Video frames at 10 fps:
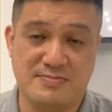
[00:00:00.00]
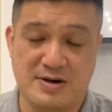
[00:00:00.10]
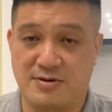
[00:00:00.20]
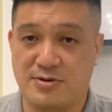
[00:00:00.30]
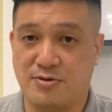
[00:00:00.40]
I
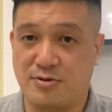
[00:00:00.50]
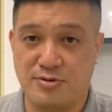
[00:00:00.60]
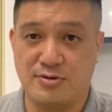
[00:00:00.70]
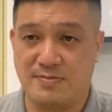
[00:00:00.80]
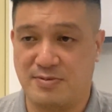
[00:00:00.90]
want to go
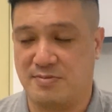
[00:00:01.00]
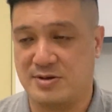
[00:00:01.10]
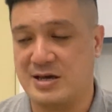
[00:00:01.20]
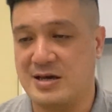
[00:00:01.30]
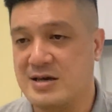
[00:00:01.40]
to the
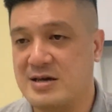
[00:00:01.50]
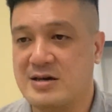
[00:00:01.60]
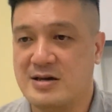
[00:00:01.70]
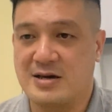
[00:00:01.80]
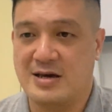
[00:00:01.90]
property
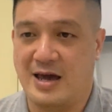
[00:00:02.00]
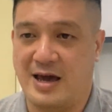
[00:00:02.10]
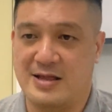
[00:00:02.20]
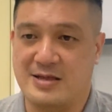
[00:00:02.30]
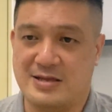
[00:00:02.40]

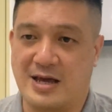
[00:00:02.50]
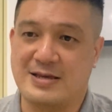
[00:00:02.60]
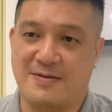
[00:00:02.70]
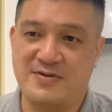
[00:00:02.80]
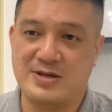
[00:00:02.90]
and take
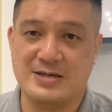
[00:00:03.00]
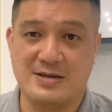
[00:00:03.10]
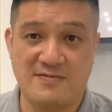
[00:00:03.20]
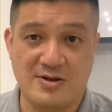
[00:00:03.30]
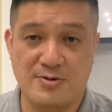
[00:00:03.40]
some pictures
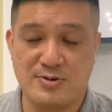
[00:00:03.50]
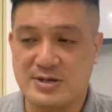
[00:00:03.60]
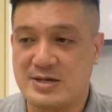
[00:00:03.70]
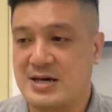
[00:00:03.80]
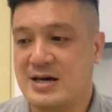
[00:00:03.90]
and videos.
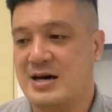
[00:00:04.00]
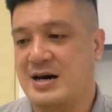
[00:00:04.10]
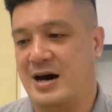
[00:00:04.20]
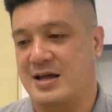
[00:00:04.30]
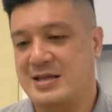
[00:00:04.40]

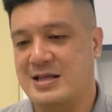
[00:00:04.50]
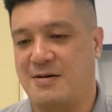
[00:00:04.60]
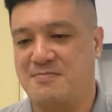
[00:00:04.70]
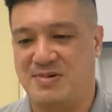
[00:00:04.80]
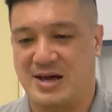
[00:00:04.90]
Until
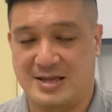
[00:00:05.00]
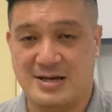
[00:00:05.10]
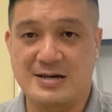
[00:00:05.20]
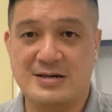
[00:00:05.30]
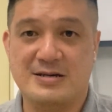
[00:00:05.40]
I'm
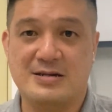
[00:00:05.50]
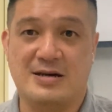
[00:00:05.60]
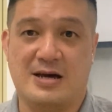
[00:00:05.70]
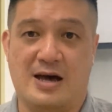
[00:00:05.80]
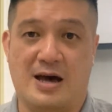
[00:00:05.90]
better,
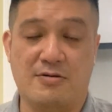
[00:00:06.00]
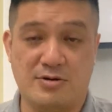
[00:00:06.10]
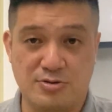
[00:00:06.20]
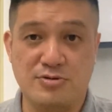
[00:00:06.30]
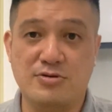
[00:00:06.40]
I
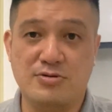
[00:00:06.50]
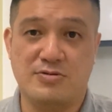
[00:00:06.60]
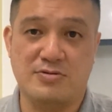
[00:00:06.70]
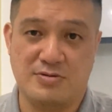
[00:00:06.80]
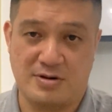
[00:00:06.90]
will do
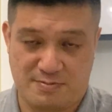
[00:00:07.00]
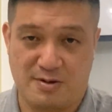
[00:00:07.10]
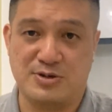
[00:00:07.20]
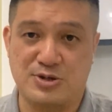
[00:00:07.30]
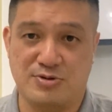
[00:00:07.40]
a
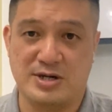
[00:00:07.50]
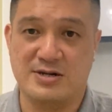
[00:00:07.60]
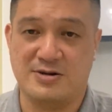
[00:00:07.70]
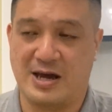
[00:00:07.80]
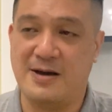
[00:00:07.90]
property tour.
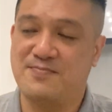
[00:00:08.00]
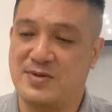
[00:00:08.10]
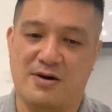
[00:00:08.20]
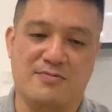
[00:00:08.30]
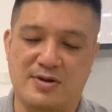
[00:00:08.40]
Okay,
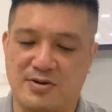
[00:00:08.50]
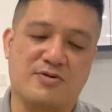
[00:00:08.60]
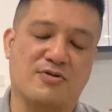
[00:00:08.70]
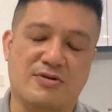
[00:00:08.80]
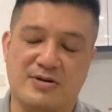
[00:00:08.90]
I'll be,
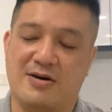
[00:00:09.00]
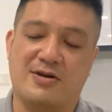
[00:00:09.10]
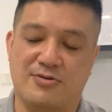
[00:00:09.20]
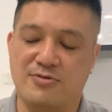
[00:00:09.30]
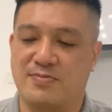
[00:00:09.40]
go around
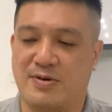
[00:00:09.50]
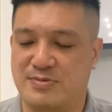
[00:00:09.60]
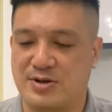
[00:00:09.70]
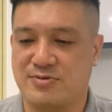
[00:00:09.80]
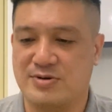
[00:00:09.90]
and do a
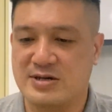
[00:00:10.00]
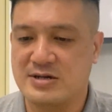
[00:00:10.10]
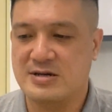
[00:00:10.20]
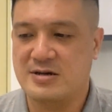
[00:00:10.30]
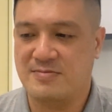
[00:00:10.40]
property tour.
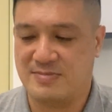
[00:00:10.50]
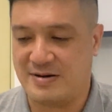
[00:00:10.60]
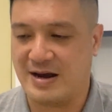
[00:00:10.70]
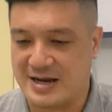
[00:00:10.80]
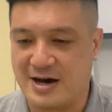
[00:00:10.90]
But
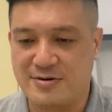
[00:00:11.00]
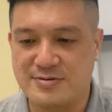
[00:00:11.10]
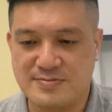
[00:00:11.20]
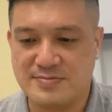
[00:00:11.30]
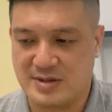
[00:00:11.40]
right
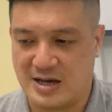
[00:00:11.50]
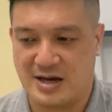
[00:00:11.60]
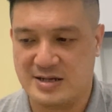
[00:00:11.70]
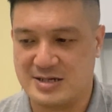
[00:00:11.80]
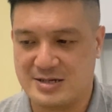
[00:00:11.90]
now,
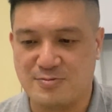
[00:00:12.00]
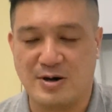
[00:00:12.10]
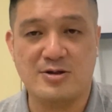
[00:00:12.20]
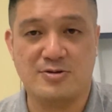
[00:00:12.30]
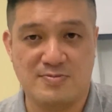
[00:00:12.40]
I just
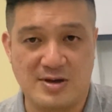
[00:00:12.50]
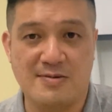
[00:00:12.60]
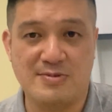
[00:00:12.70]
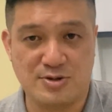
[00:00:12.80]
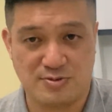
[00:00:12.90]
want to be
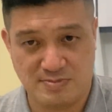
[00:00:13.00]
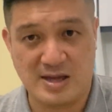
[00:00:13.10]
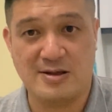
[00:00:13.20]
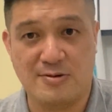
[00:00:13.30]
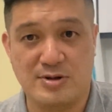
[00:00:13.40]
able to
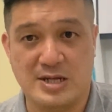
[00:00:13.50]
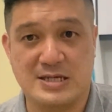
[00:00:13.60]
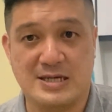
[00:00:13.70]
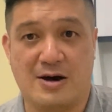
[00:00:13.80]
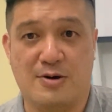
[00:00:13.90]
meet the
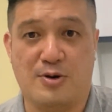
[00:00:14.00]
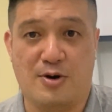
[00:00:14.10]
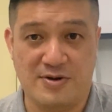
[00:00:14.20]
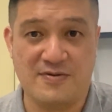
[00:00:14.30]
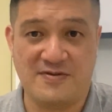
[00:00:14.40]
owners
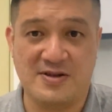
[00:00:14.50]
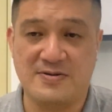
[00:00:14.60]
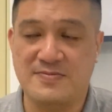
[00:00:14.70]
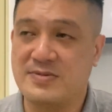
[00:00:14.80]
on the field.